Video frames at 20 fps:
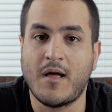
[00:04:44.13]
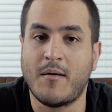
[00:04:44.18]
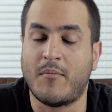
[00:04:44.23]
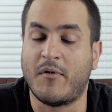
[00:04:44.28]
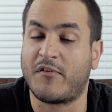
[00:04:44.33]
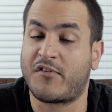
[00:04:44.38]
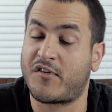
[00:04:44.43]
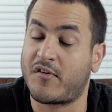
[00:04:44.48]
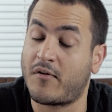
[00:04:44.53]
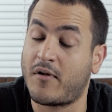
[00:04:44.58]

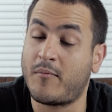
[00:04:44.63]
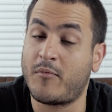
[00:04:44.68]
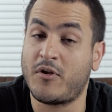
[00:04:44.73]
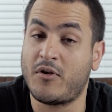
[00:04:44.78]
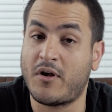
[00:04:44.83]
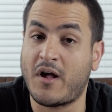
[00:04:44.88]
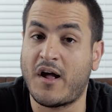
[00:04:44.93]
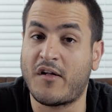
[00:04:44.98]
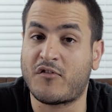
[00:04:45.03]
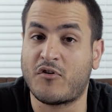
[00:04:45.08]
But some of
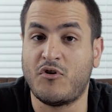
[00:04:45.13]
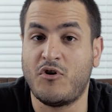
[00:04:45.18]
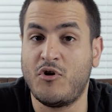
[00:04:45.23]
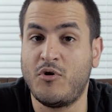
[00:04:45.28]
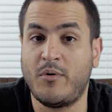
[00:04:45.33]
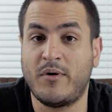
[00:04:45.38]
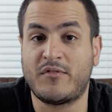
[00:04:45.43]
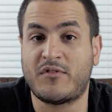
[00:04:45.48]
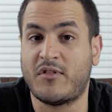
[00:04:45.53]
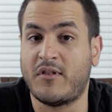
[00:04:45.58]
you guys are
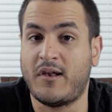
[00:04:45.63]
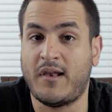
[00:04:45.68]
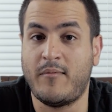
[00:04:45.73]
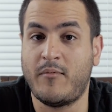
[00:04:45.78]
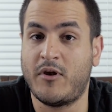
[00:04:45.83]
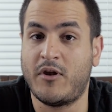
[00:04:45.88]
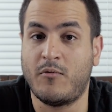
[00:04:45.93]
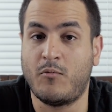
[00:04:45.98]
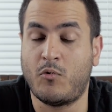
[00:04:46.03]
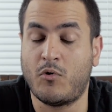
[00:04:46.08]
new into the
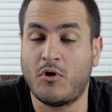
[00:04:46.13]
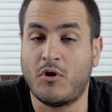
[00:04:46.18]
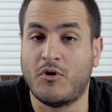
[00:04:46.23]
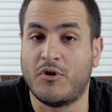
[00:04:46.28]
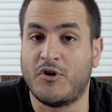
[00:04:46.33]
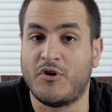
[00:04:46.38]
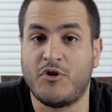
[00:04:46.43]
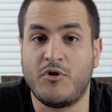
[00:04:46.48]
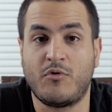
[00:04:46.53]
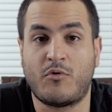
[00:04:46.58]
limited world,
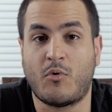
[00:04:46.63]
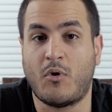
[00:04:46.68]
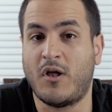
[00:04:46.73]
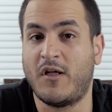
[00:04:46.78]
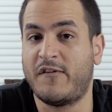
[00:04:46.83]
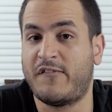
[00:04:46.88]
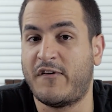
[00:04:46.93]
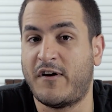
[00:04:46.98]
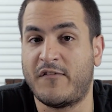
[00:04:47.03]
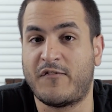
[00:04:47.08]
and you
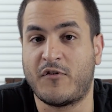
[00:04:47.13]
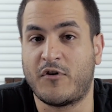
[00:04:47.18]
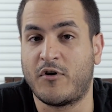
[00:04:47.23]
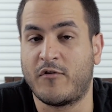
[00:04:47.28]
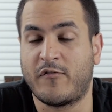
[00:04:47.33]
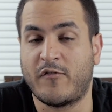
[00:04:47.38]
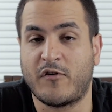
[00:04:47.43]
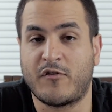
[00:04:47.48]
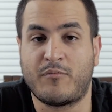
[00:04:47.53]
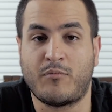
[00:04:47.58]
qualified for your
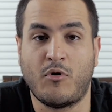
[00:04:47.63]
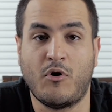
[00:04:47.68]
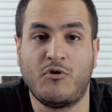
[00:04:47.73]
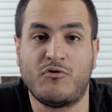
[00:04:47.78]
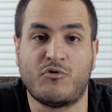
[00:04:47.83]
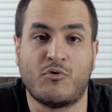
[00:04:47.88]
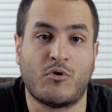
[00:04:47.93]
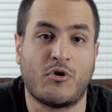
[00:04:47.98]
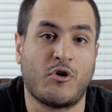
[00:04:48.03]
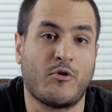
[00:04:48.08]
first Pro
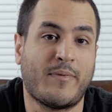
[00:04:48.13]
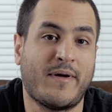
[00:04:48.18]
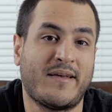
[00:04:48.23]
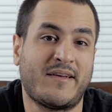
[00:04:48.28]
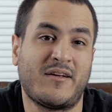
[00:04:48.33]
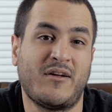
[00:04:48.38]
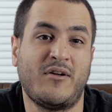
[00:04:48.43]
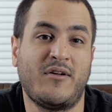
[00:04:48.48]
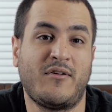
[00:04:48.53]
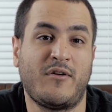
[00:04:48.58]
Tour. You're about
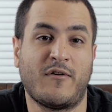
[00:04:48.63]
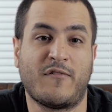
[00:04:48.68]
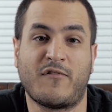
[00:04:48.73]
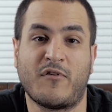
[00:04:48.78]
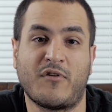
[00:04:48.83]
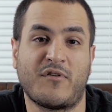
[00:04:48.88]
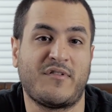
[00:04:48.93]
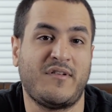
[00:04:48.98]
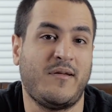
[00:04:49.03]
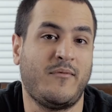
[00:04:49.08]
to go to your
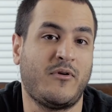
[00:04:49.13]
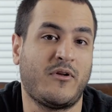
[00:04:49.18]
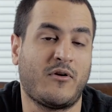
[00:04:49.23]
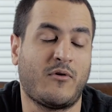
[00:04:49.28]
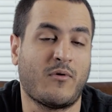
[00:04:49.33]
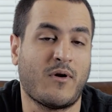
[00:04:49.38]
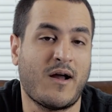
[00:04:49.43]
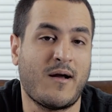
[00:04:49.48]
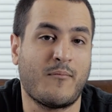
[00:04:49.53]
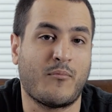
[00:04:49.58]
first limited
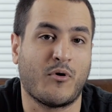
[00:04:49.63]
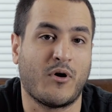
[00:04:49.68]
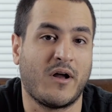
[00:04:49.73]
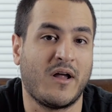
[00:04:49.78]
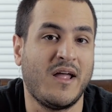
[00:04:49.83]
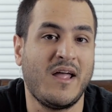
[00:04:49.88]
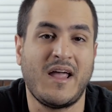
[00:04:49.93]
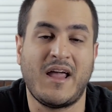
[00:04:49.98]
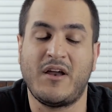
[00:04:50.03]
Grand Prix.